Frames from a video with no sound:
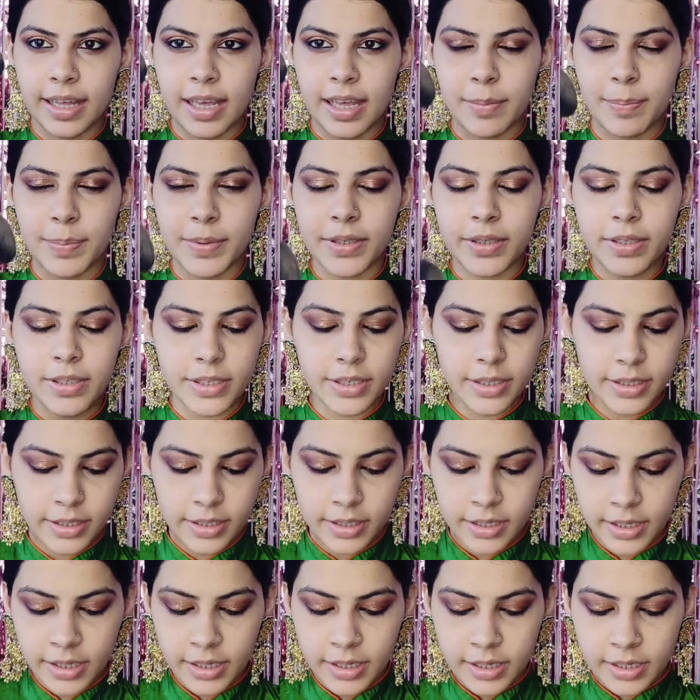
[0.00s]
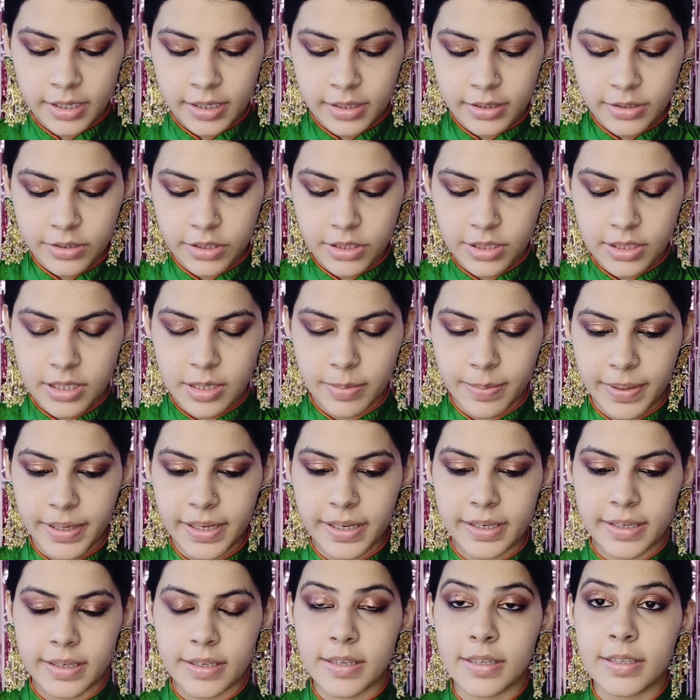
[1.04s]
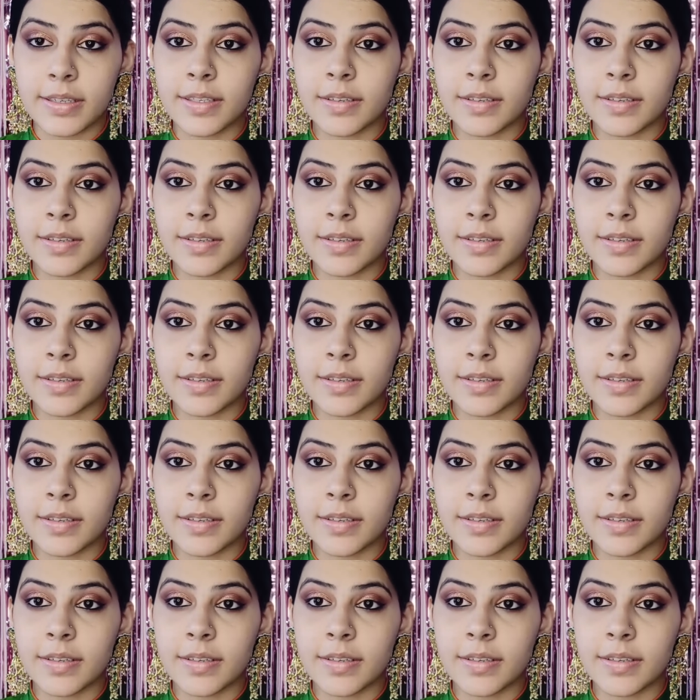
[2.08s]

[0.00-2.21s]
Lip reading: tapered, just dipping it in.